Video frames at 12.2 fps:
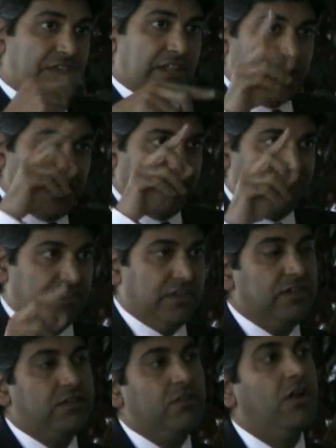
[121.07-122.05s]
then lift
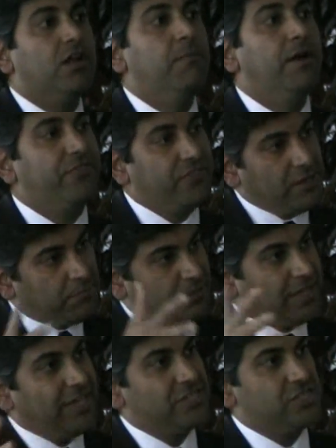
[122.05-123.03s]
and talk about the
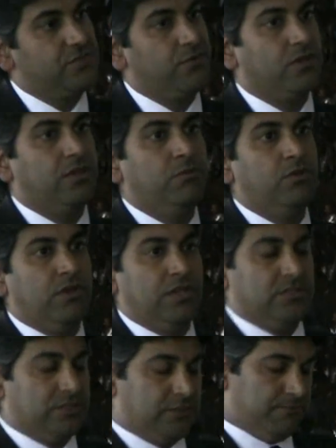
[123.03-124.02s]
implications for
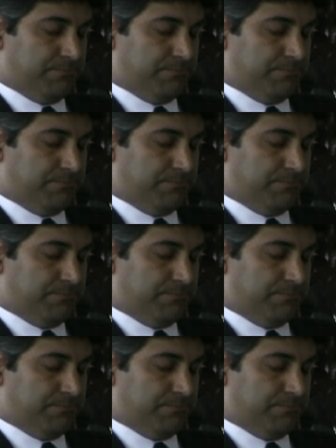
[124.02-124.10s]
communities.